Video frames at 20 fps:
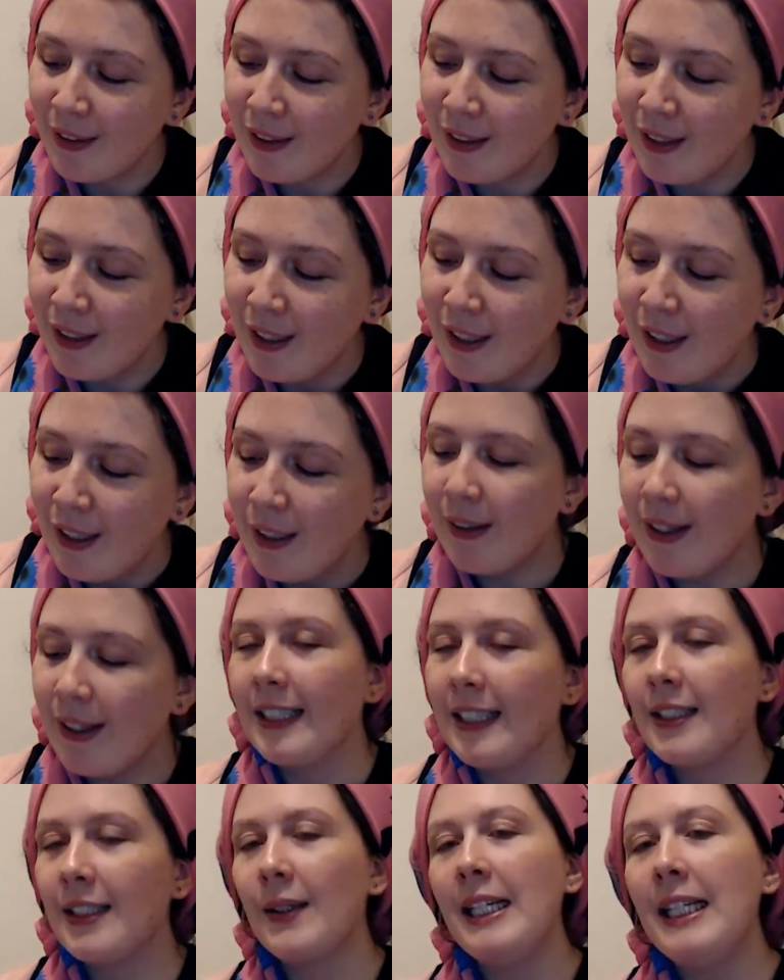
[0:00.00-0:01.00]
Okay, so
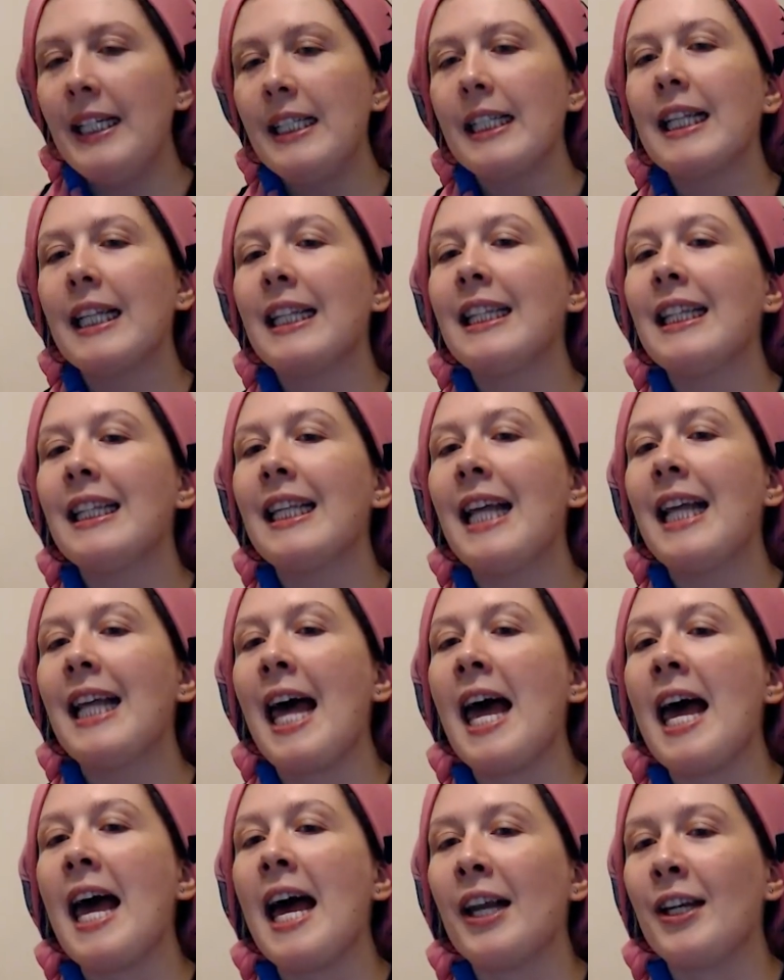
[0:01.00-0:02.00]
he
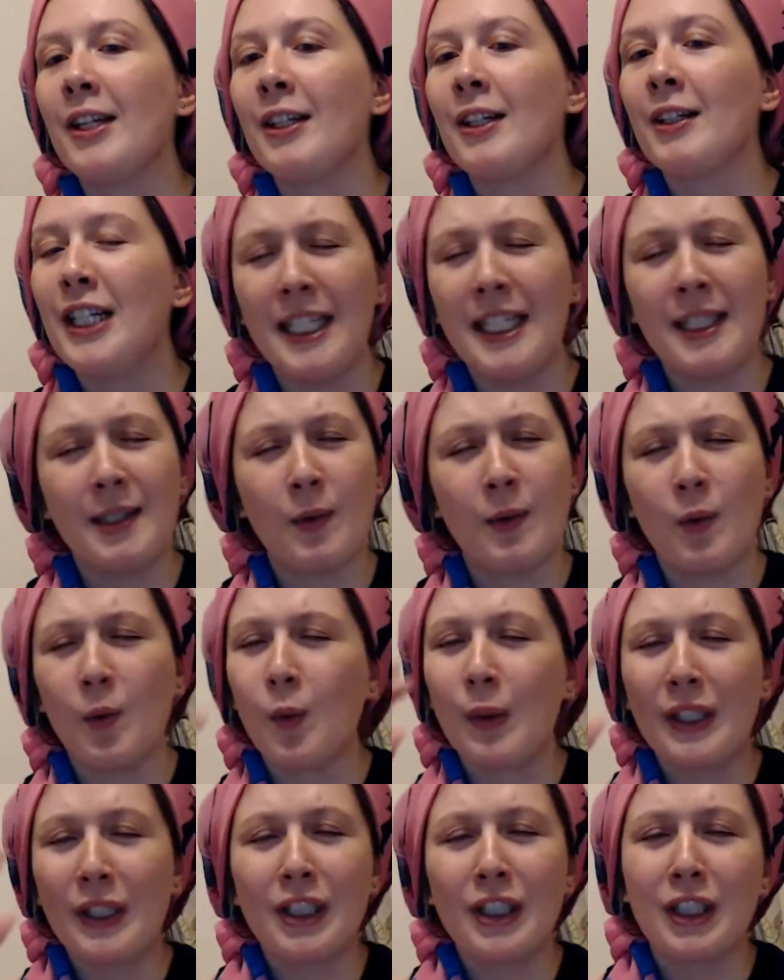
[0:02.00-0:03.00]
declared in his
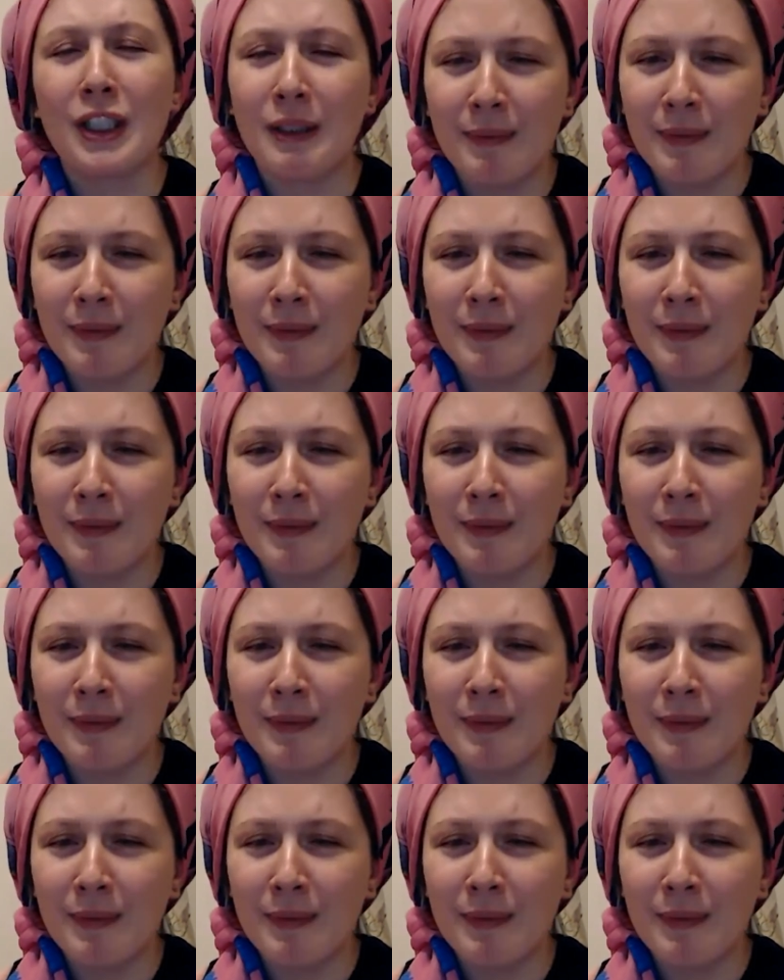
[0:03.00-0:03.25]
wisdom,